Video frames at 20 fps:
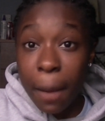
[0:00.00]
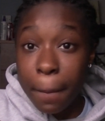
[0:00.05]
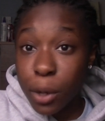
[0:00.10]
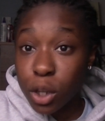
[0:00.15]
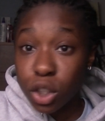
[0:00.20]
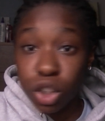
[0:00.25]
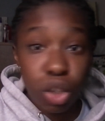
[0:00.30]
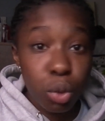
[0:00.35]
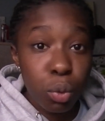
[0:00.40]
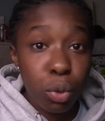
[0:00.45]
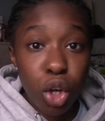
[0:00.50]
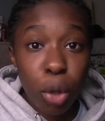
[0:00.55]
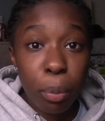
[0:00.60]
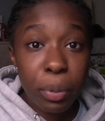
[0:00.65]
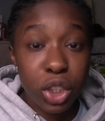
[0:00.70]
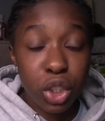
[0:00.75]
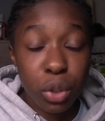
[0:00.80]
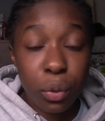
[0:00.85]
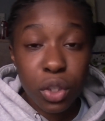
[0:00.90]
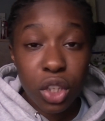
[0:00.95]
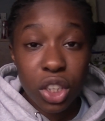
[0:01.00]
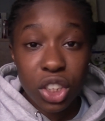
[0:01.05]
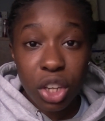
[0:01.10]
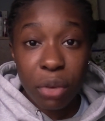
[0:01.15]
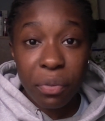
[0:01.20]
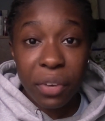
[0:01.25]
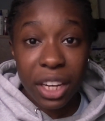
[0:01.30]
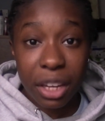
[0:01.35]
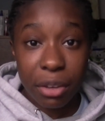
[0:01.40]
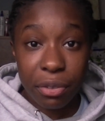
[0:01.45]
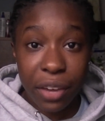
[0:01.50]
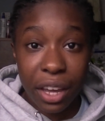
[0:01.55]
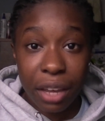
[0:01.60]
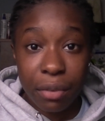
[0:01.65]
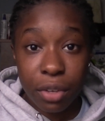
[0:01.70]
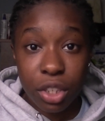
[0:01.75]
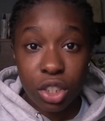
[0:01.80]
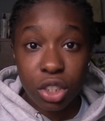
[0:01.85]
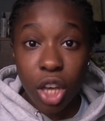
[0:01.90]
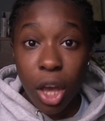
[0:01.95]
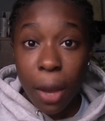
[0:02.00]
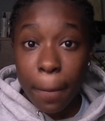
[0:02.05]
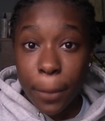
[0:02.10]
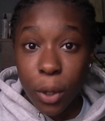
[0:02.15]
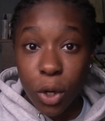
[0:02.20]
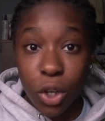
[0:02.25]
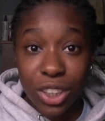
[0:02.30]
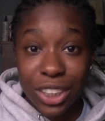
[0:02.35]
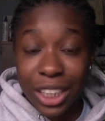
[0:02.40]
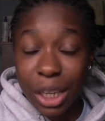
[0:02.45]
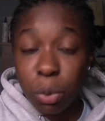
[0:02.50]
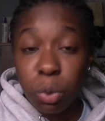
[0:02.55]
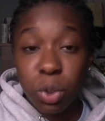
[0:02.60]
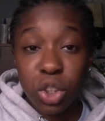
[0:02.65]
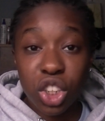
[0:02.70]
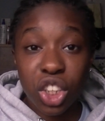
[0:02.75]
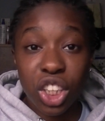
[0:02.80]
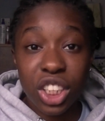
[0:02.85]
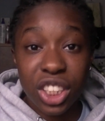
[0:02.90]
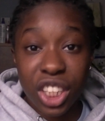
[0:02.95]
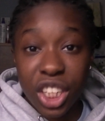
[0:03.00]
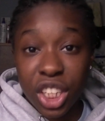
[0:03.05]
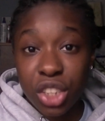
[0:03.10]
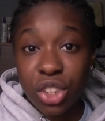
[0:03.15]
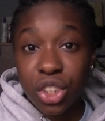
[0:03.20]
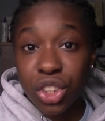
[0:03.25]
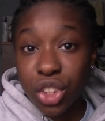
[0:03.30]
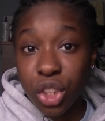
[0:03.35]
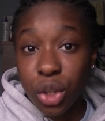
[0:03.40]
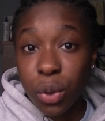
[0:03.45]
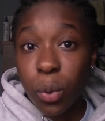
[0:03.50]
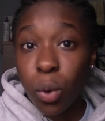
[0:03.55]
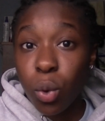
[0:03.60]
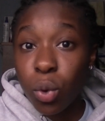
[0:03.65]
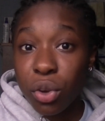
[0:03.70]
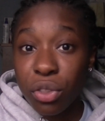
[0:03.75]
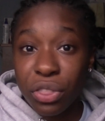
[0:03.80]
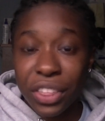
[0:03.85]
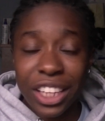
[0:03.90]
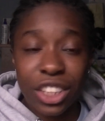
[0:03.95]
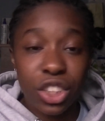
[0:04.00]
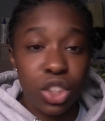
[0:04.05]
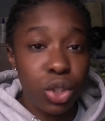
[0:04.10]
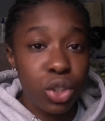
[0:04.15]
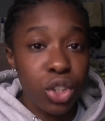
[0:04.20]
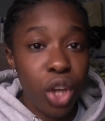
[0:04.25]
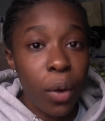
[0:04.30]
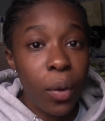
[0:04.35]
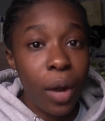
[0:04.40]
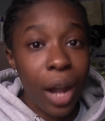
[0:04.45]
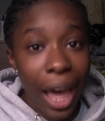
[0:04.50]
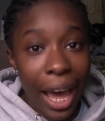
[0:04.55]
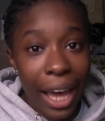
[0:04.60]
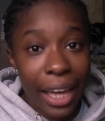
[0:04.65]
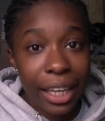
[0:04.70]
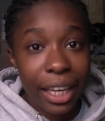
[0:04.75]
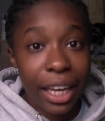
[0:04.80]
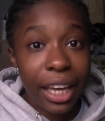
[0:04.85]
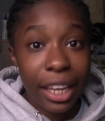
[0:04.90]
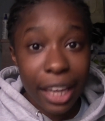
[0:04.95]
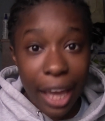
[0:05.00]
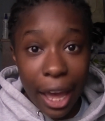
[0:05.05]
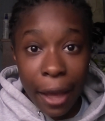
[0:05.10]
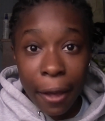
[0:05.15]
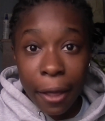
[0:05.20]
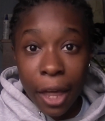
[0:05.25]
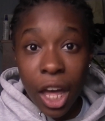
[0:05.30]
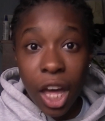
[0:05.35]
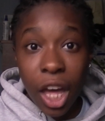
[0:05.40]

because you will not be doing yourself any favors because he will just continue to do all the things you don't like. Yeah.